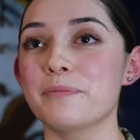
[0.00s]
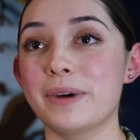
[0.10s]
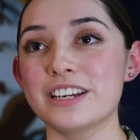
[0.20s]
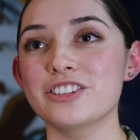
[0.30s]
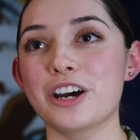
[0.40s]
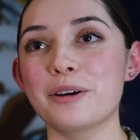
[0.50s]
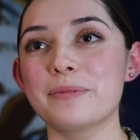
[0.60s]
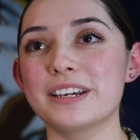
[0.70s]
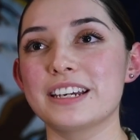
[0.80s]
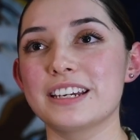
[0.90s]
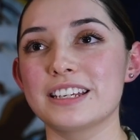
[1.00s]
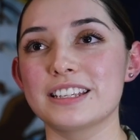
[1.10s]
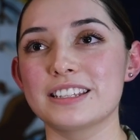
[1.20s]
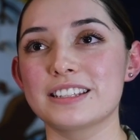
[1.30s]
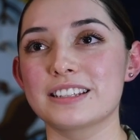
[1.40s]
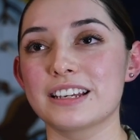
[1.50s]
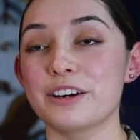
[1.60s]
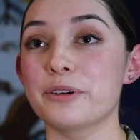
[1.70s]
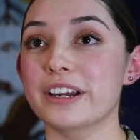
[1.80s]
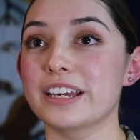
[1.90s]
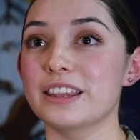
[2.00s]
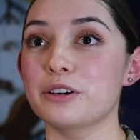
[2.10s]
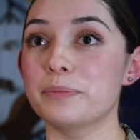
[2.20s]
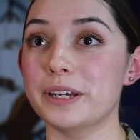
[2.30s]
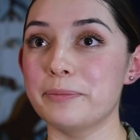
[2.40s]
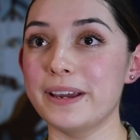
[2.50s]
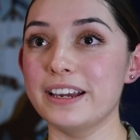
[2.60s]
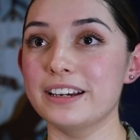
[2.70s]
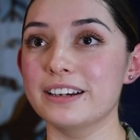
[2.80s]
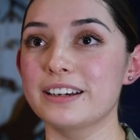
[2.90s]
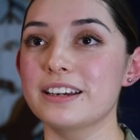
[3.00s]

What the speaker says: My job is I work in the blood bank,